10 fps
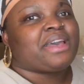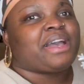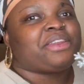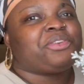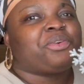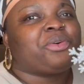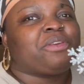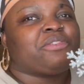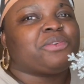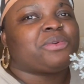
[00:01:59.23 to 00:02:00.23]
i don't know
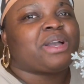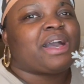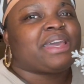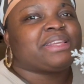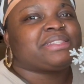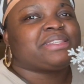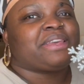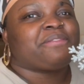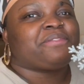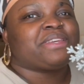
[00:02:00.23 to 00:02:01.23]
if you guys
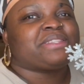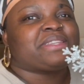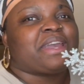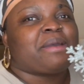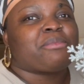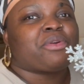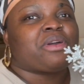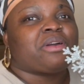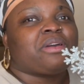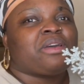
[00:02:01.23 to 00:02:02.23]
if this camera